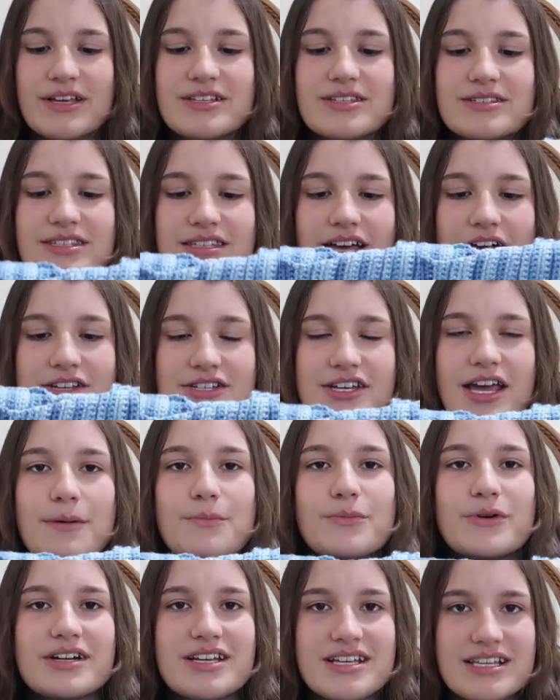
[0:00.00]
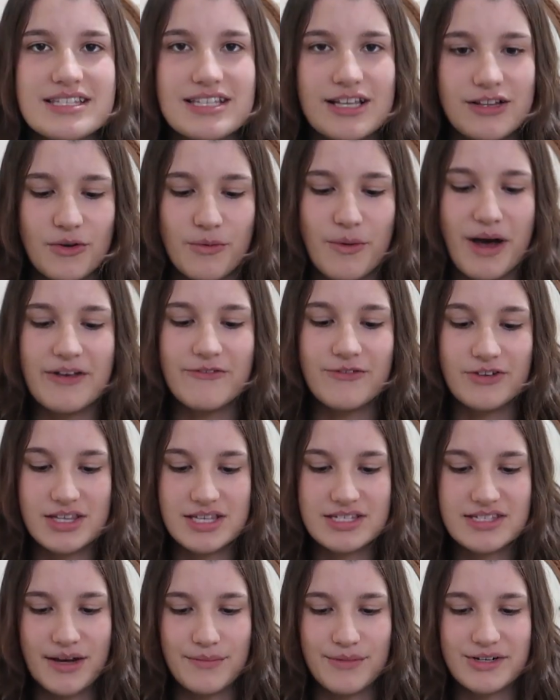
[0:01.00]
It's such a pretty silhouette for the
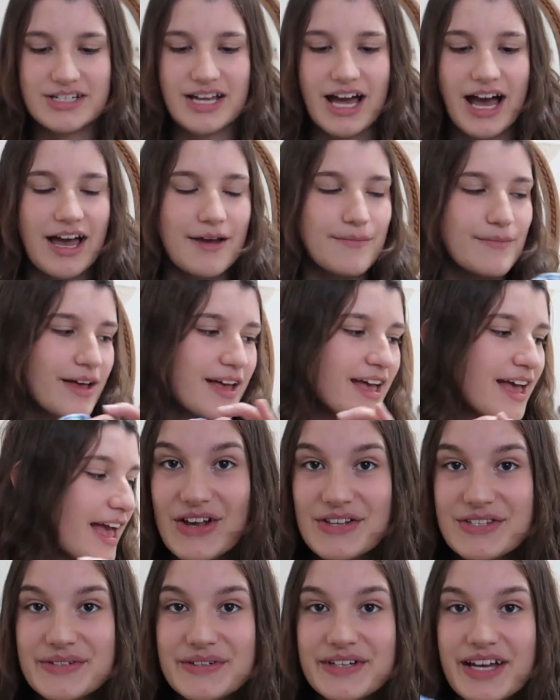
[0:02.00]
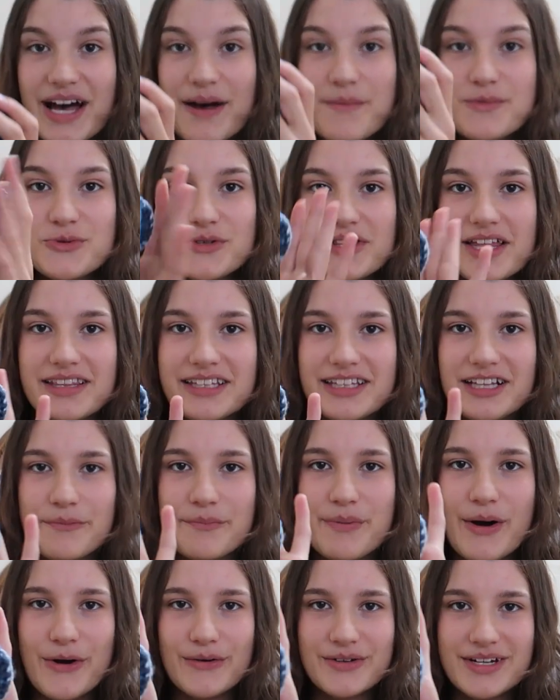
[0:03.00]
summertime. It also comes with a little
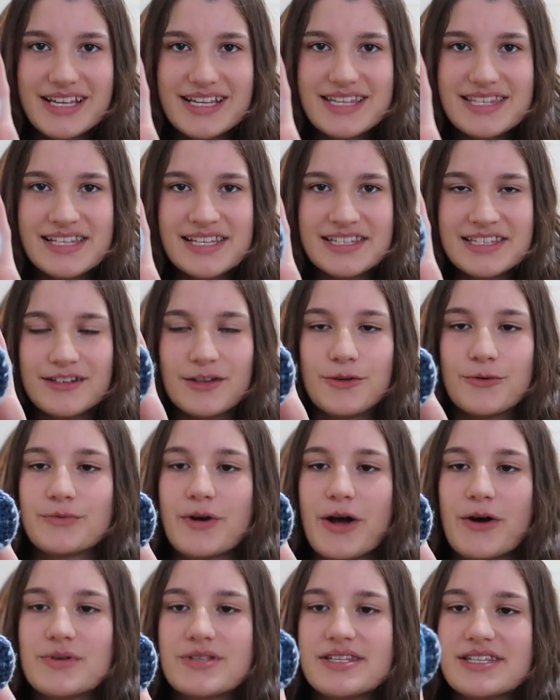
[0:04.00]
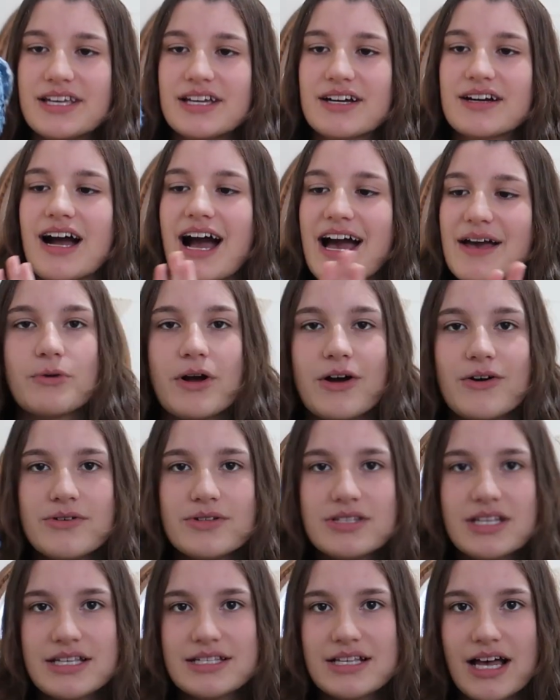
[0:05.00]
bonus, this little rose here. The
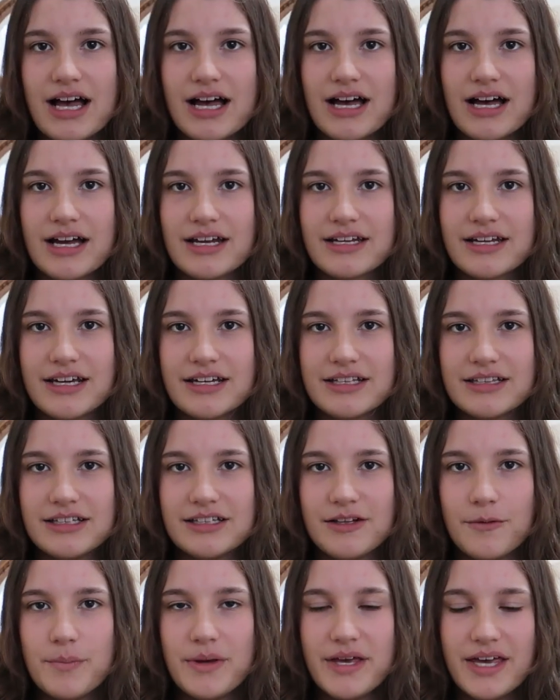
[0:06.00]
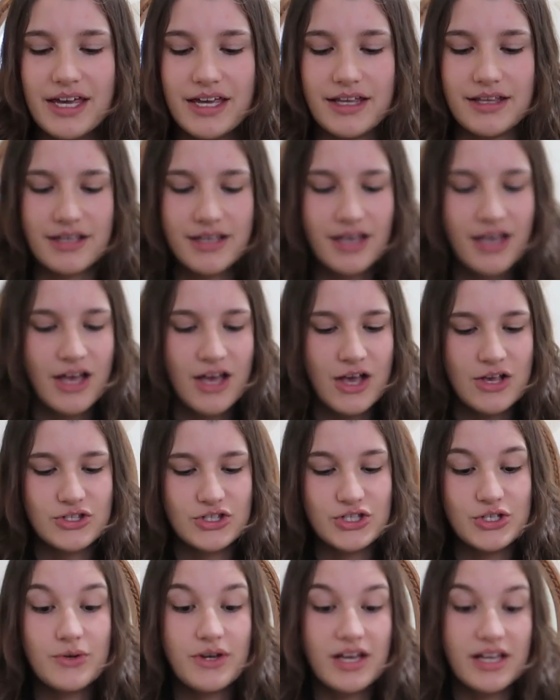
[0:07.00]
rose is on a little pin,
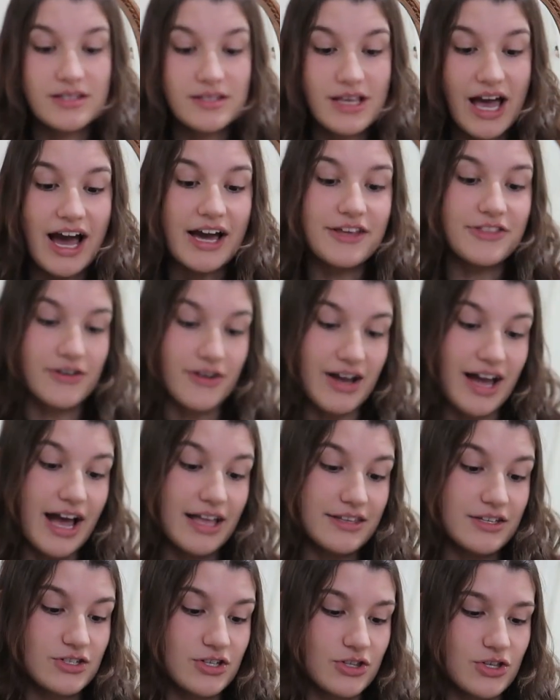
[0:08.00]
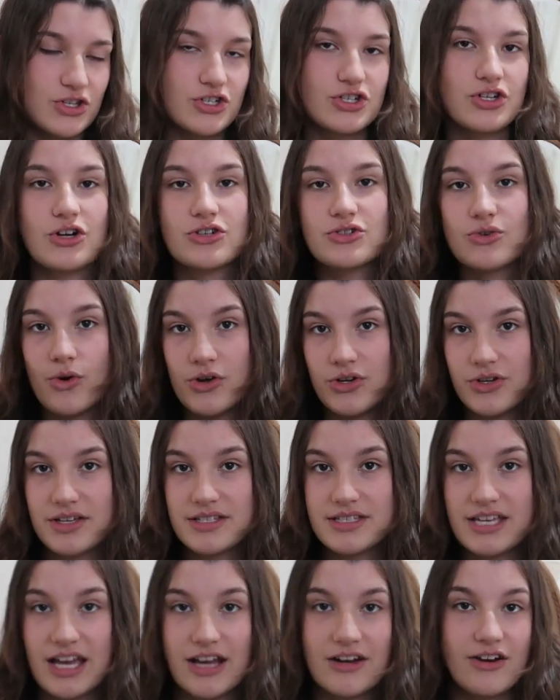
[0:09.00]
so you can either add it to the shirt or you
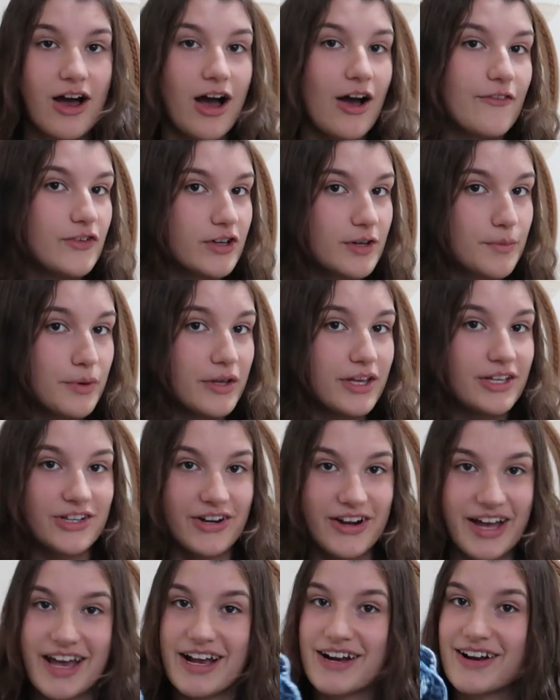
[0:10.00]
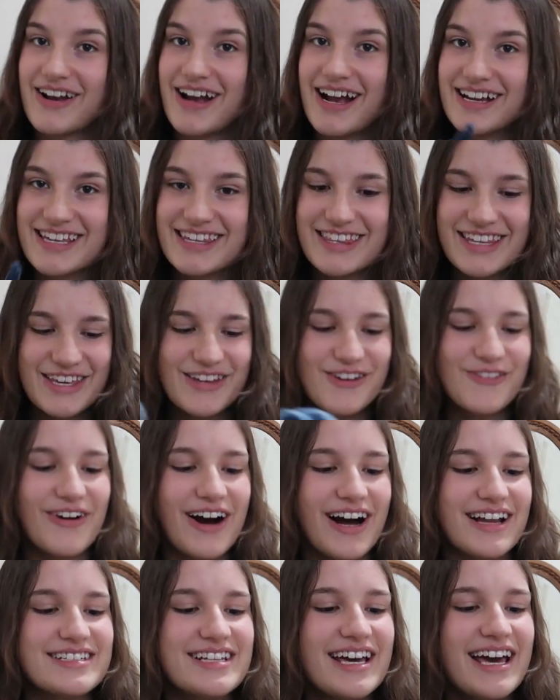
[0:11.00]
can take it off, you can put it in your hair, anything you
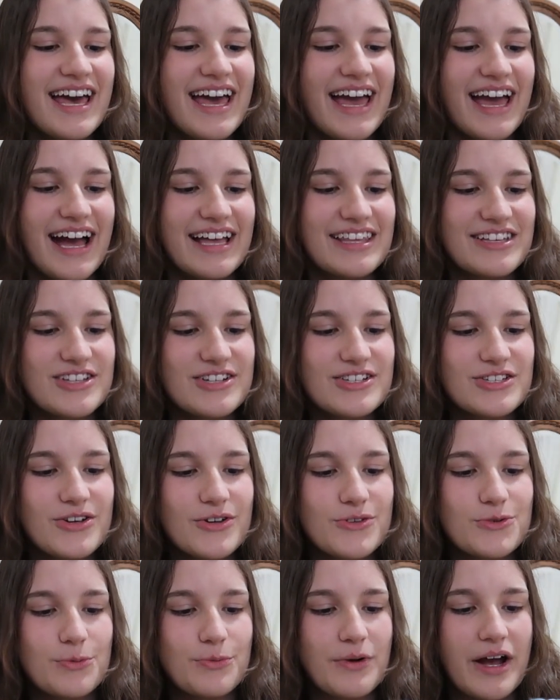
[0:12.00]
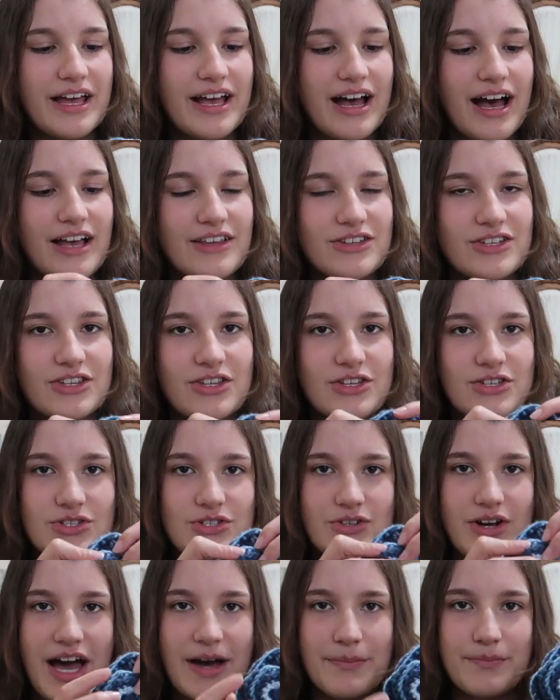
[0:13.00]
want, and it just goes right onto the
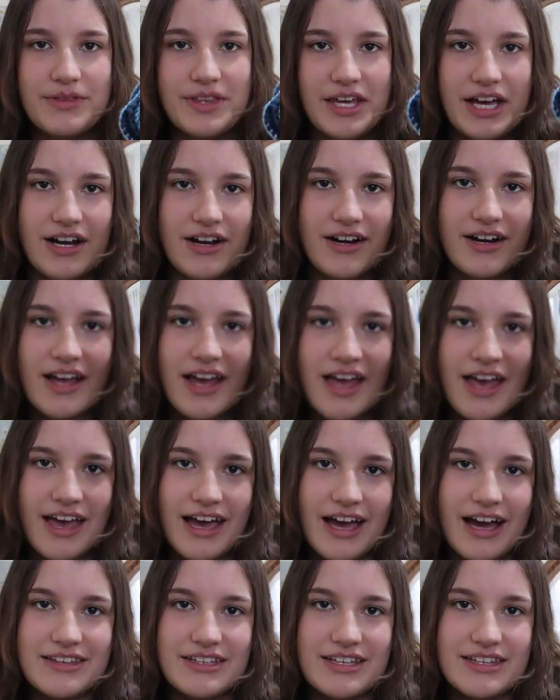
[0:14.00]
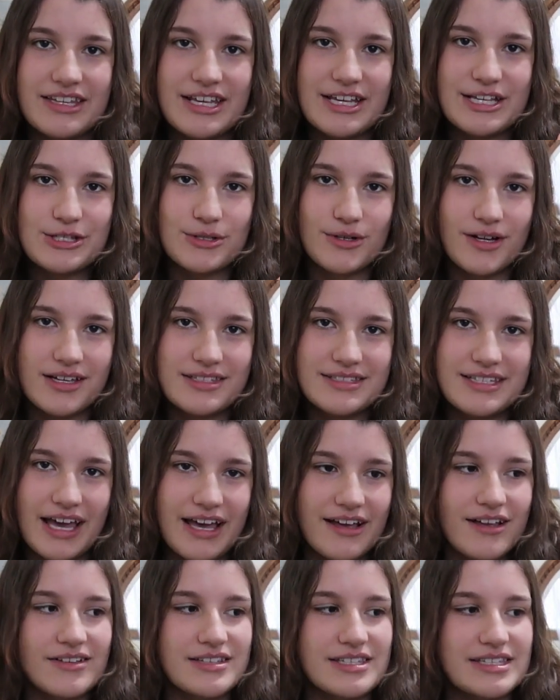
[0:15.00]
strap there. And then this sort of
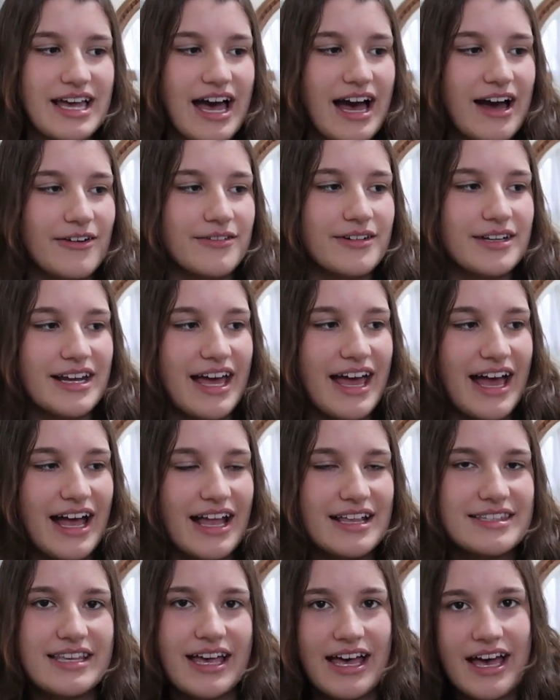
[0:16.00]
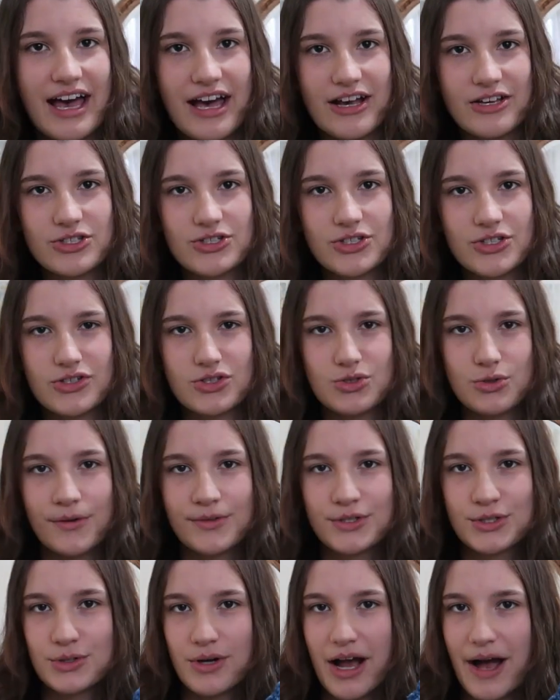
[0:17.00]
dangles down and it adds that extra sort
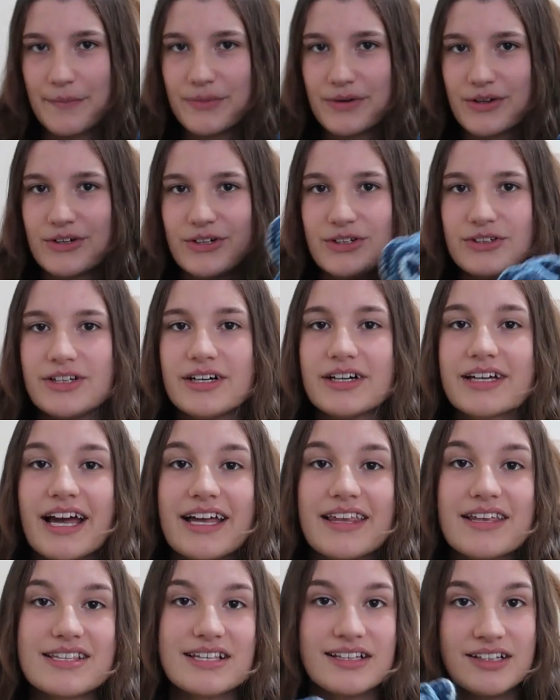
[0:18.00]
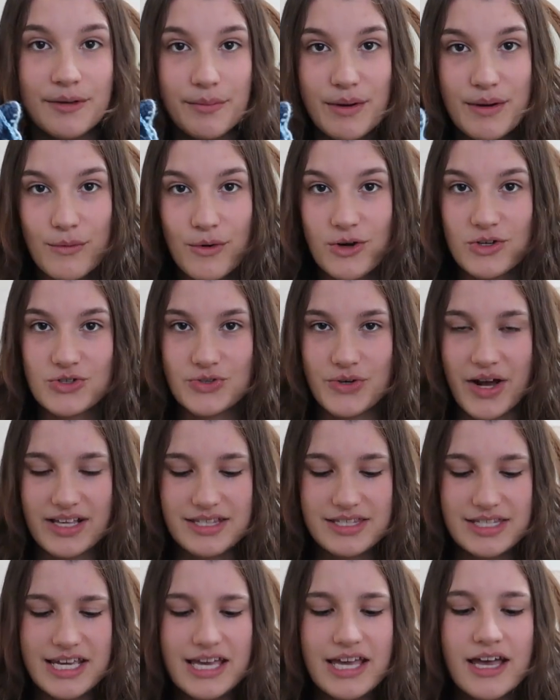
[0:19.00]
of tropical look, and it's a little bit more
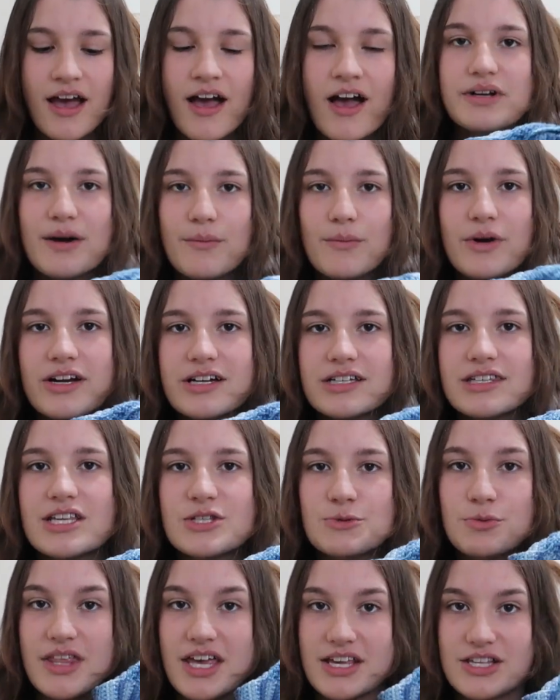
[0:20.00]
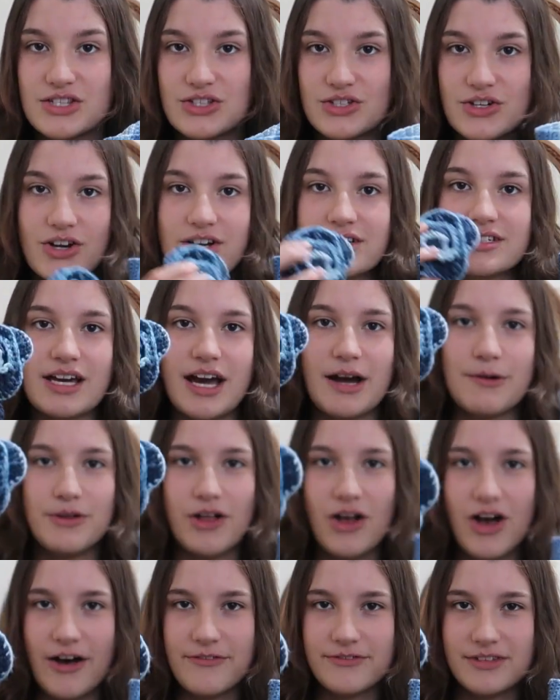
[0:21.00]
dressy. So when I'm wearing this with a skirt, I will
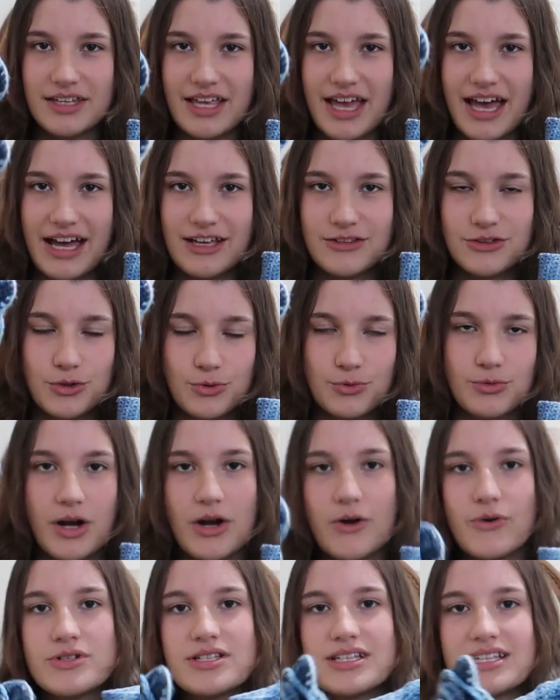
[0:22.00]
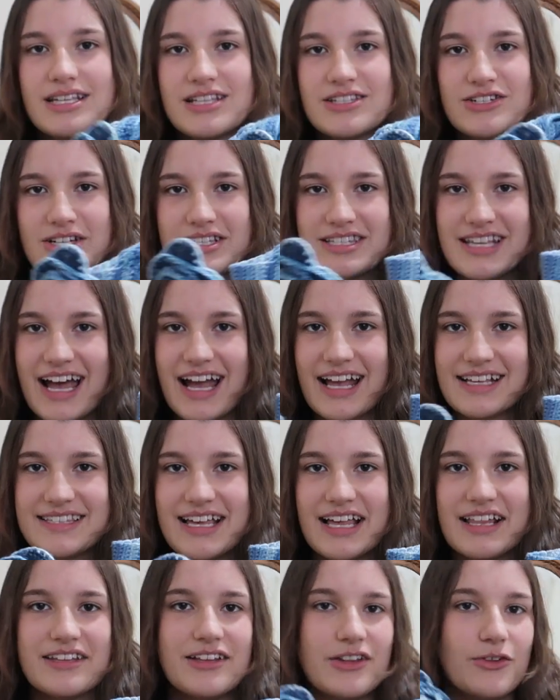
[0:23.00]
often add the rose because it just adds
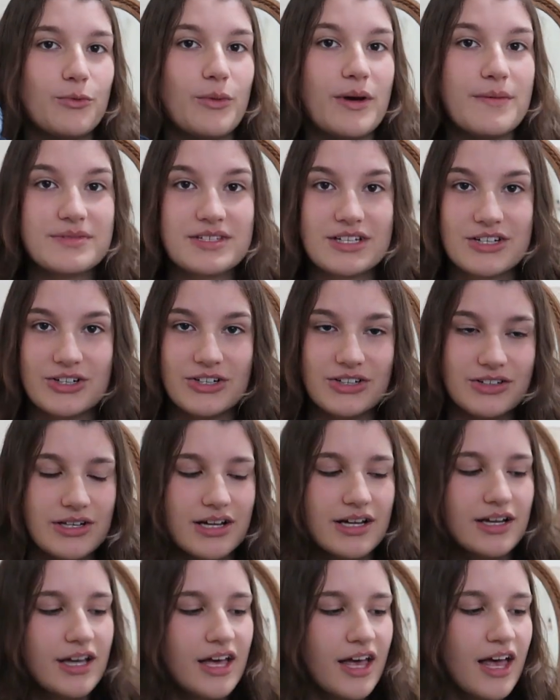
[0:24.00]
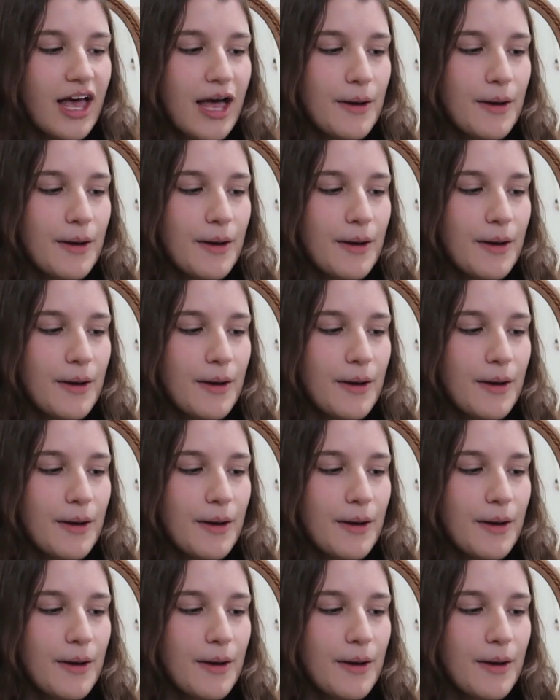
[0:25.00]
that little whimsical look.